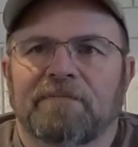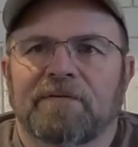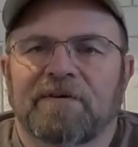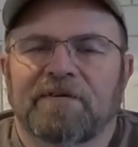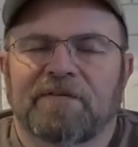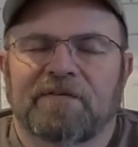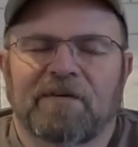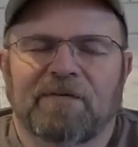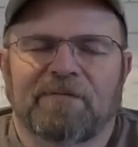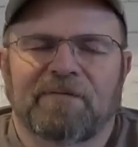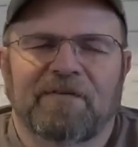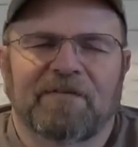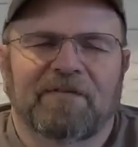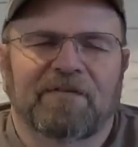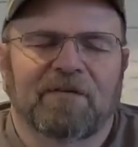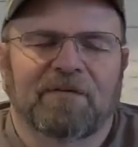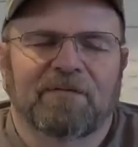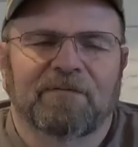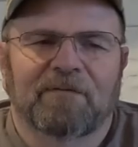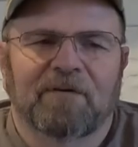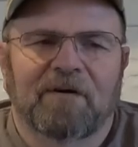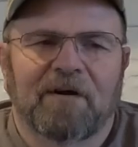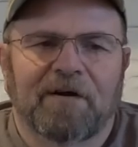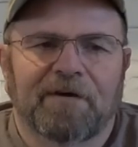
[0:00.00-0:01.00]
Chevy
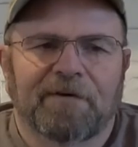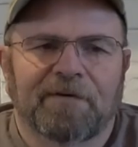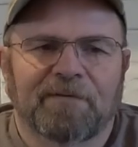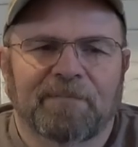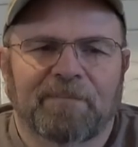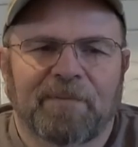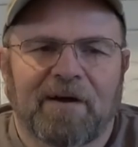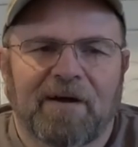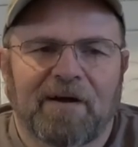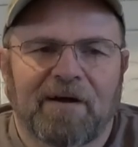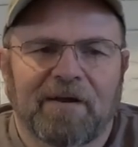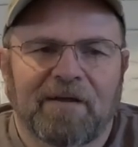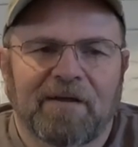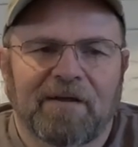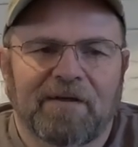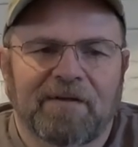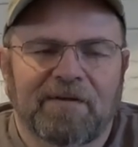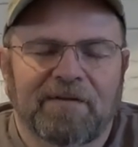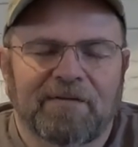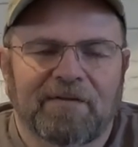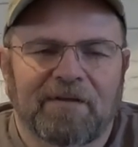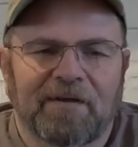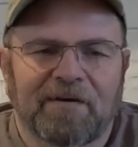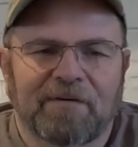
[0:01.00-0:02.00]
Silverado
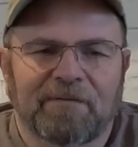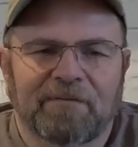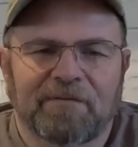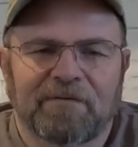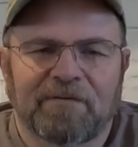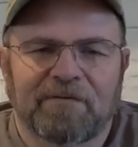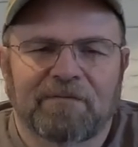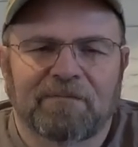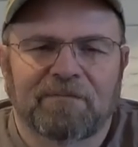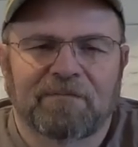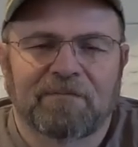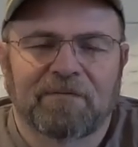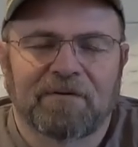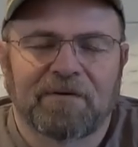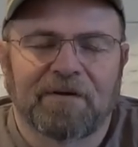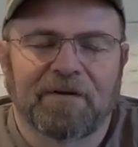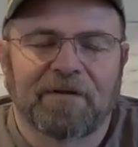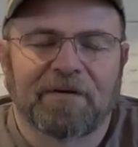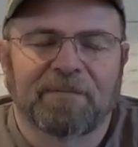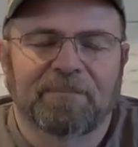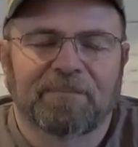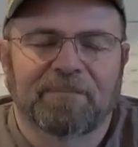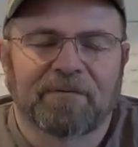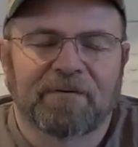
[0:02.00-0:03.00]
body that was
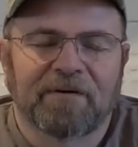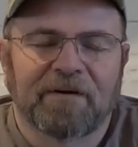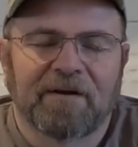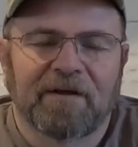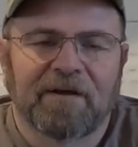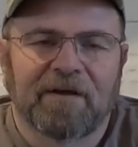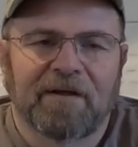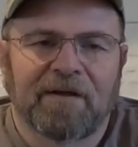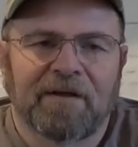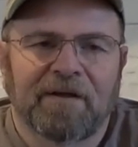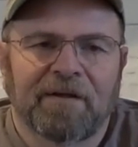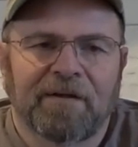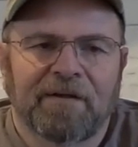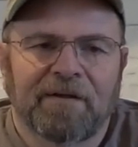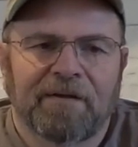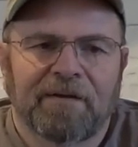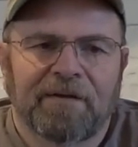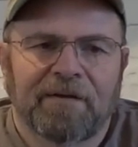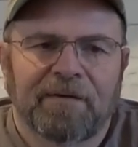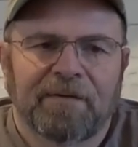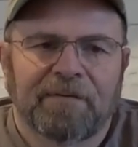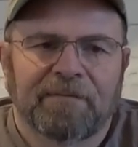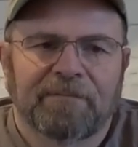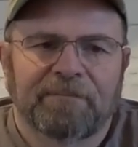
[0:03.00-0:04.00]
really pretty,
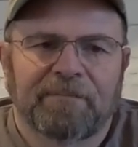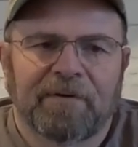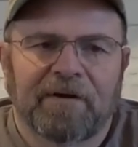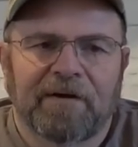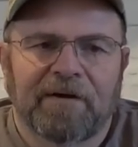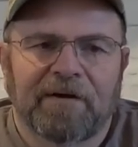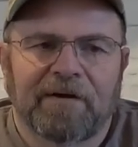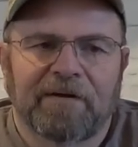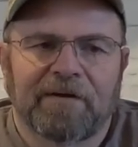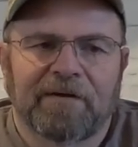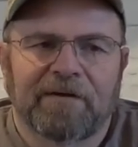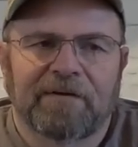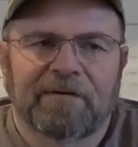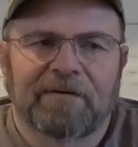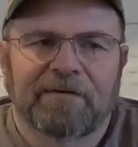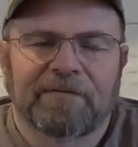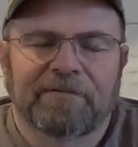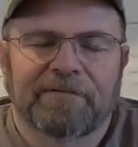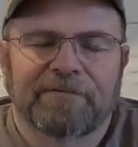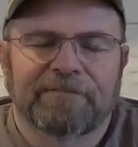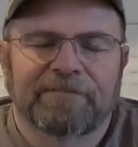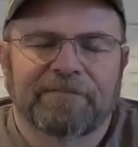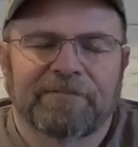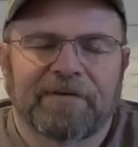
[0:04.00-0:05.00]
but
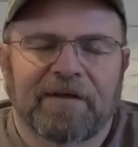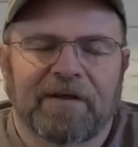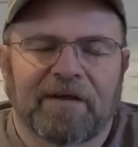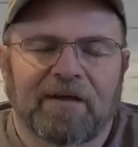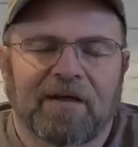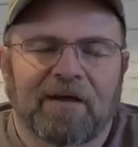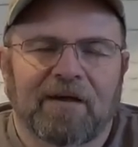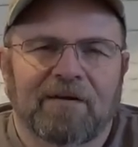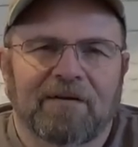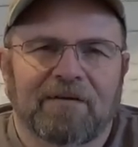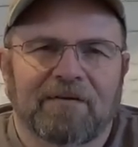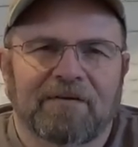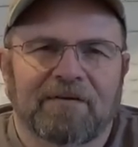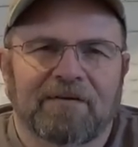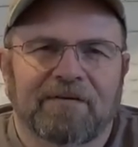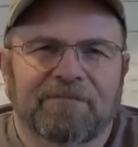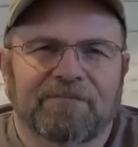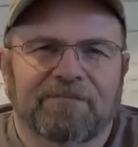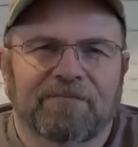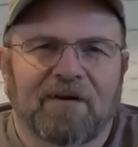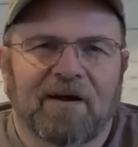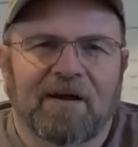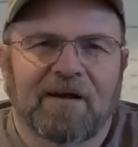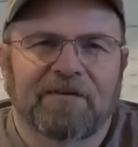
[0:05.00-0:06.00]
it kind of looked
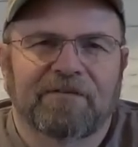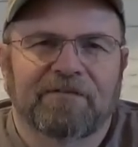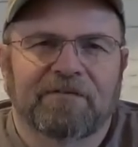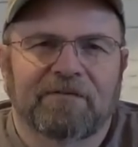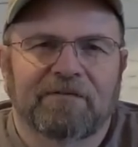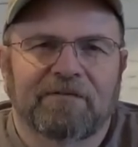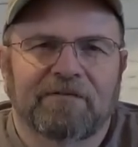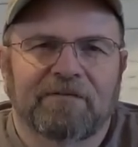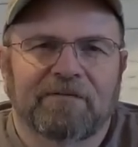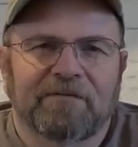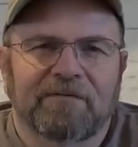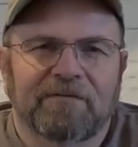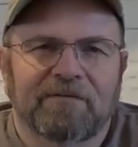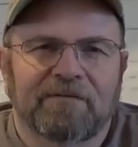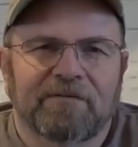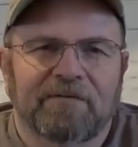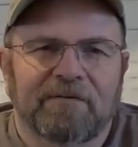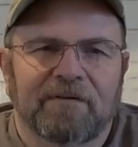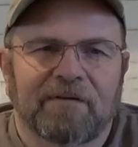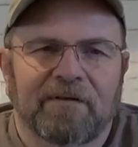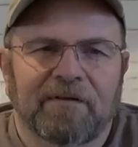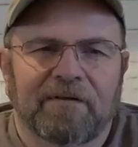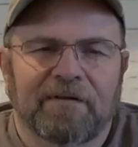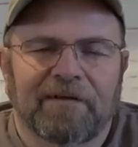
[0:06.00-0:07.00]
fragile.
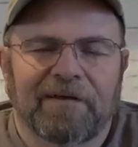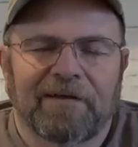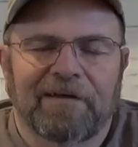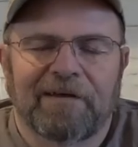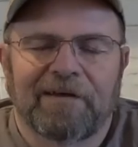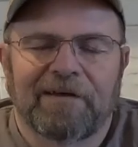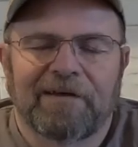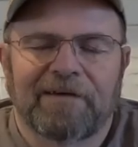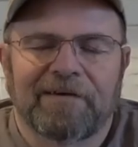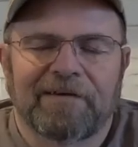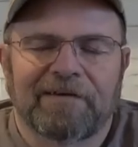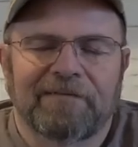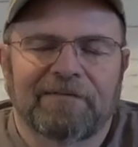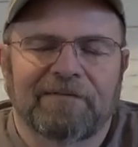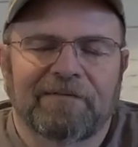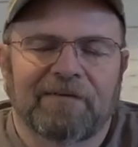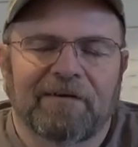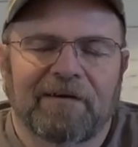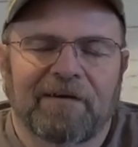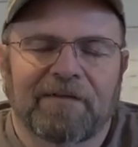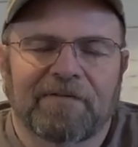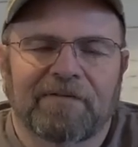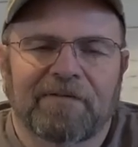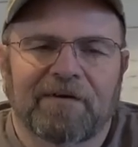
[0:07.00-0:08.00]

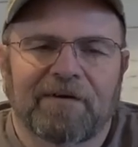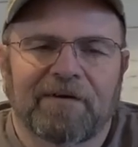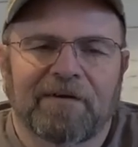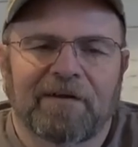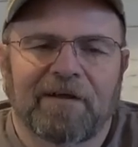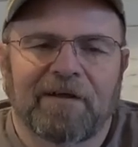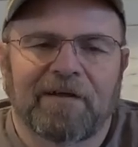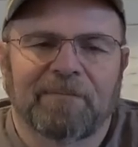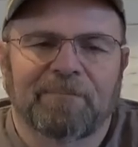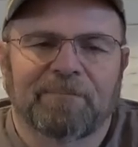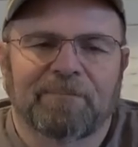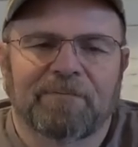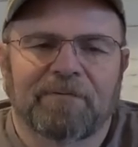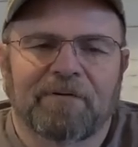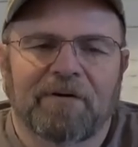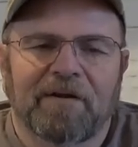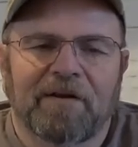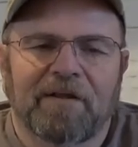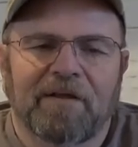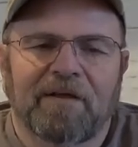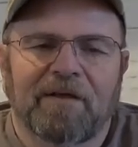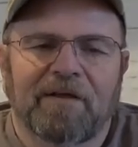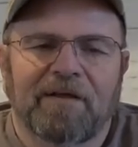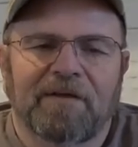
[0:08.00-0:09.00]
And I thought a
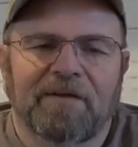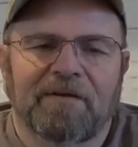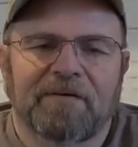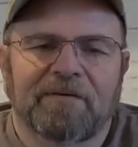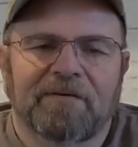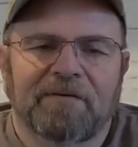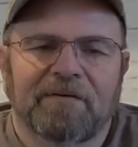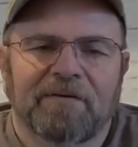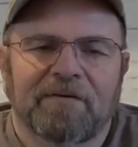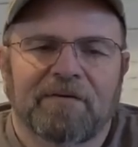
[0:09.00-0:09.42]
pretty